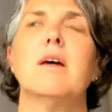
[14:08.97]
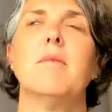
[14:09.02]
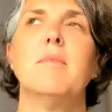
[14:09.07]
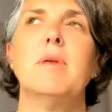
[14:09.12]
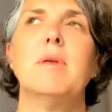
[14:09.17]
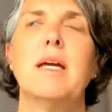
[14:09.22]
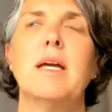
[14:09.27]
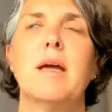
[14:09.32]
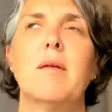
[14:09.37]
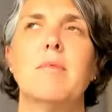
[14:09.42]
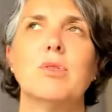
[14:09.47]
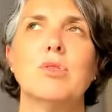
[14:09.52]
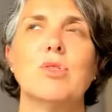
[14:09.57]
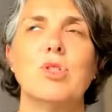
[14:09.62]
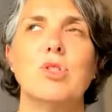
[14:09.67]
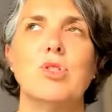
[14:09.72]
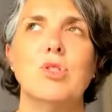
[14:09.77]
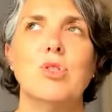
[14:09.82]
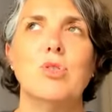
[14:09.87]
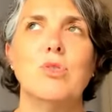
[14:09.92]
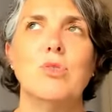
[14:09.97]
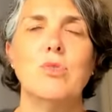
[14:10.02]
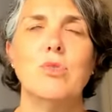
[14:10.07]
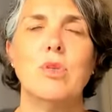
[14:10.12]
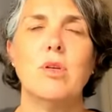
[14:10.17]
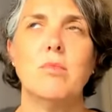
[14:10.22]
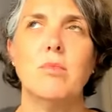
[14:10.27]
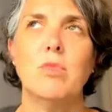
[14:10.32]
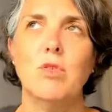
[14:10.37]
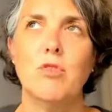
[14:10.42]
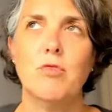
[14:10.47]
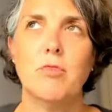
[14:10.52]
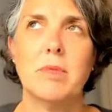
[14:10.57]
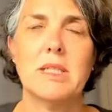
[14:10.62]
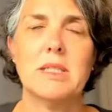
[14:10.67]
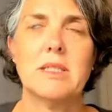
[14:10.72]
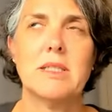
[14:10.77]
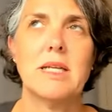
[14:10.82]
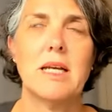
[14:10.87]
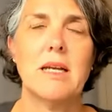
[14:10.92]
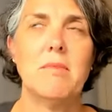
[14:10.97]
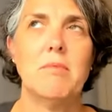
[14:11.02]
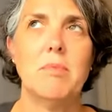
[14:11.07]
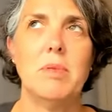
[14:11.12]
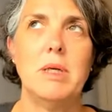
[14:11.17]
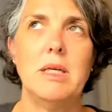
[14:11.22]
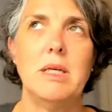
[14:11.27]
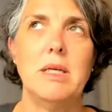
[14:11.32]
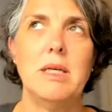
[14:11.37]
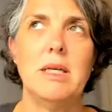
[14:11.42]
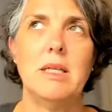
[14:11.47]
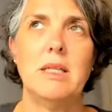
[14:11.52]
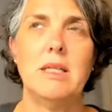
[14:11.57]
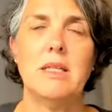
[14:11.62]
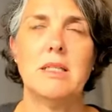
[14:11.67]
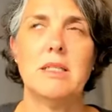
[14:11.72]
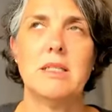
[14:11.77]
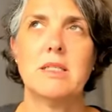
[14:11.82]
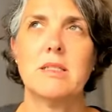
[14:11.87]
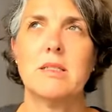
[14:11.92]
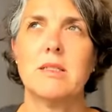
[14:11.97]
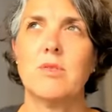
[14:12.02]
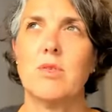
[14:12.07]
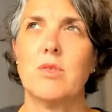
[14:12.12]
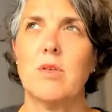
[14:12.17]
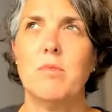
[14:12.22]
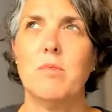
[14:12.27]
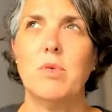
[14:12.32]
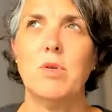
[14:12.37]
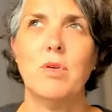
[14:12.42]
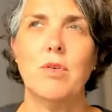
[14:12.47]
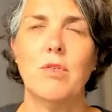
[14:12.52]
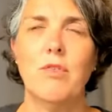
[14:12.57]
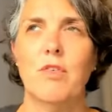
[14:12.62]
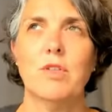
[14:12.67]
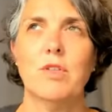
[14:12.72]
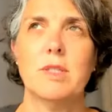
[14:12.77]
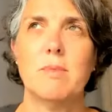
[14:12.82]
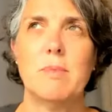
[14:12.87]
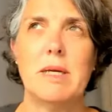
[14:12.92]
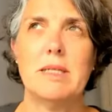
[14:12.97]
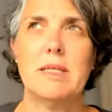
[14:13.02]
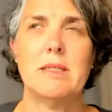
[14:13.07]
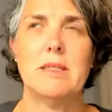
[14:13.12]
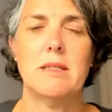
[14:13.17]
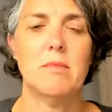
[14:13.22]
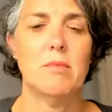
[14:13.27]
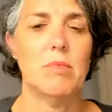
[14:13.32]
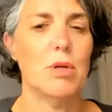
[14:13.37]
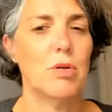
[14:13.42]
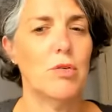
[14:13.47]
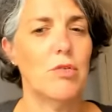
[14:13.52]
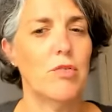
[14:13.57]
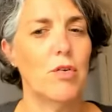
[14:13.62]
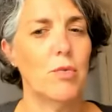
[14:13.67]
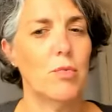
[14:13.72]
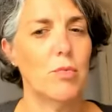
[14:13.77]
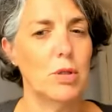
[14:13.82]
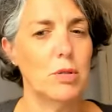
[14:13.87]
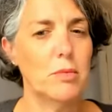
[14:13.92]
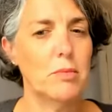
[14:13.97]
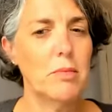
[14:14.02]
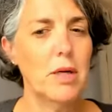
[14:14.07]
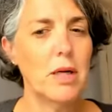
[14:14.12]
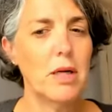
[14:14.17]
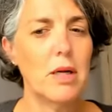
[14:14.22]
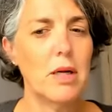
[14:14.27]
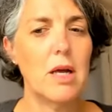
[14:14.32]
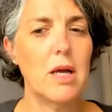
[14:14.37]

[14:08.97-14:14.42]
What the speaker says: being able to do the movement and be in this sort of beautiful space and beautiful room